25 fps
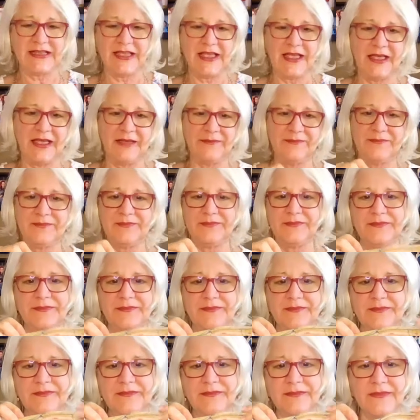uh,
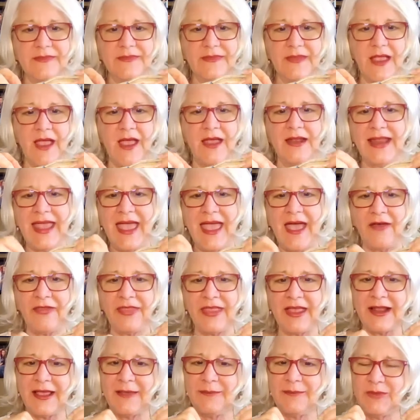now
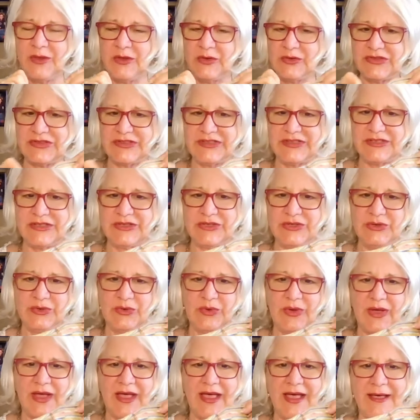that I'm used
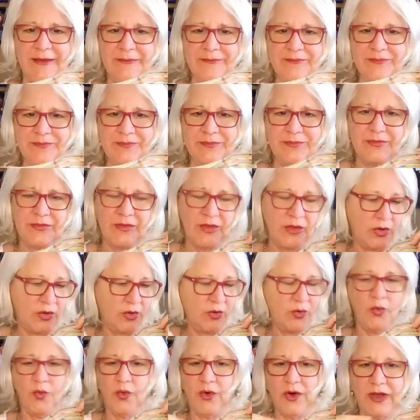to uh,
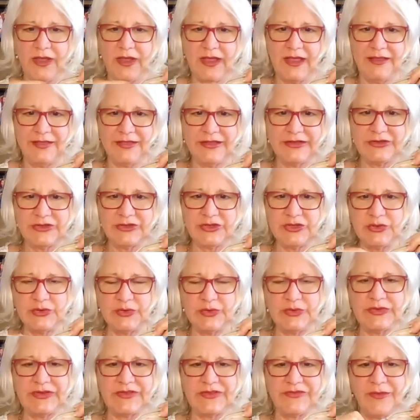working the
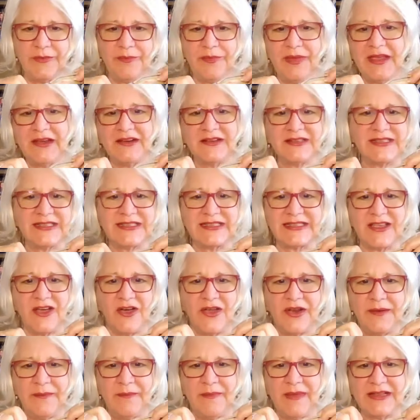two different pairs, it's
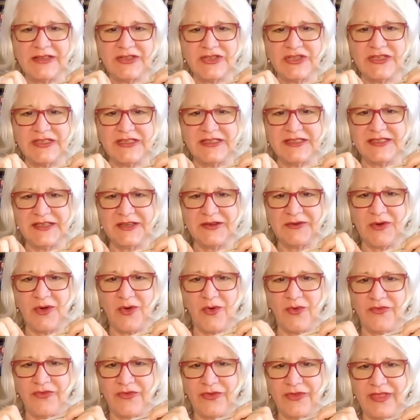gotten much easier
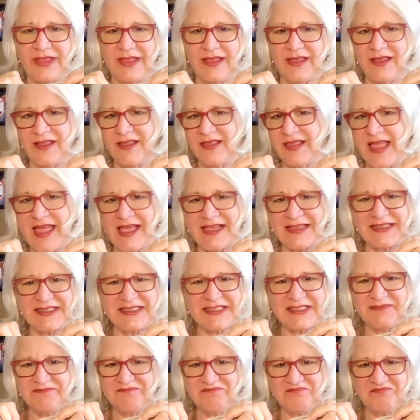over the
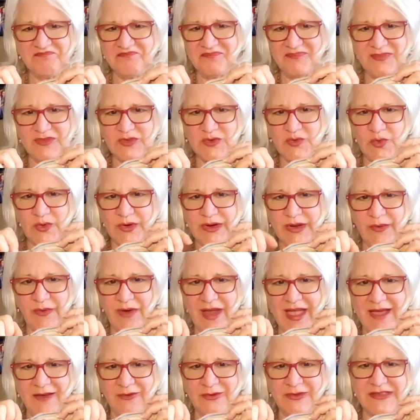last twenty
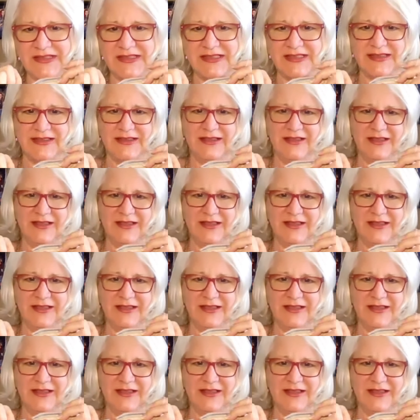rounds.